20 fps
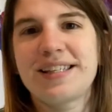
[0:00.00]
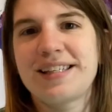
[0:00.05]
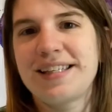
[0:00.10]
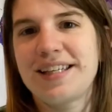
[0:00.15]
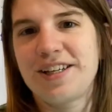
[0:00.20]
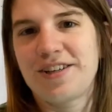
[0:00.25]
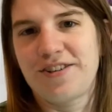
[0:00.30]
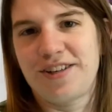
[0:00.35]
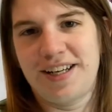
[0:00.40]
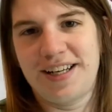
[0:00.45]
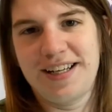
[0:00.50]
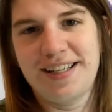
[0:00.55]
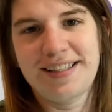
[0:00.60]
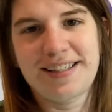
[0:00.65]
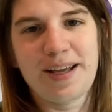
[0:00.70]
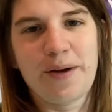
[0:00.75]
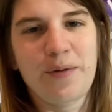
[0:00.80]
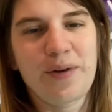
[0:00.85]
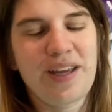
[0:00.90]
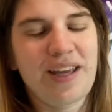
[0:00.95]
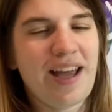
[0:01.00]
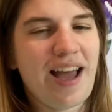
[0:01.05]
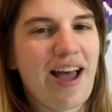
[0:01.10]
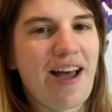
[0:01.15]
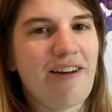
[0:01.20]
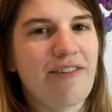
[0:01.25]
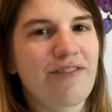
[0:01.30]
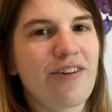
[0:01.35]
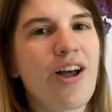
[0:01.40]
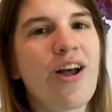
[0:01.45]
series that we
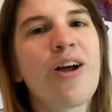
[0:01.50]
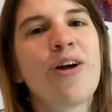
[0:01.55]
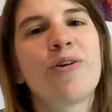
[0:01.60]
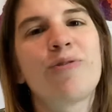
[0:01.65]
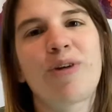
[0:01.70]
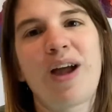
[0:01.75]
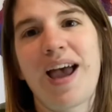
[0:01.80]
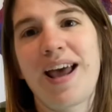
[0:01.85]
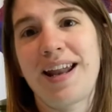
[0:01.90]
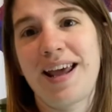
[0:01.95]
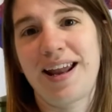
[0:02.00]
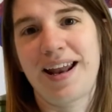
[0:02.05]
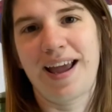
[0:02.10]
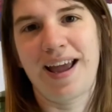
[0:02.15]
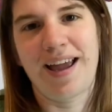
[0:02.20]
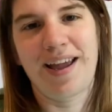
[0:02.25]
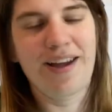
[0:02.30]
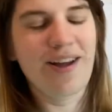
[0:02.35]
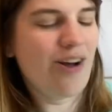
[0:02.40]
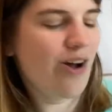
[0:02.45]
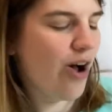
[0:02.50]
have read, and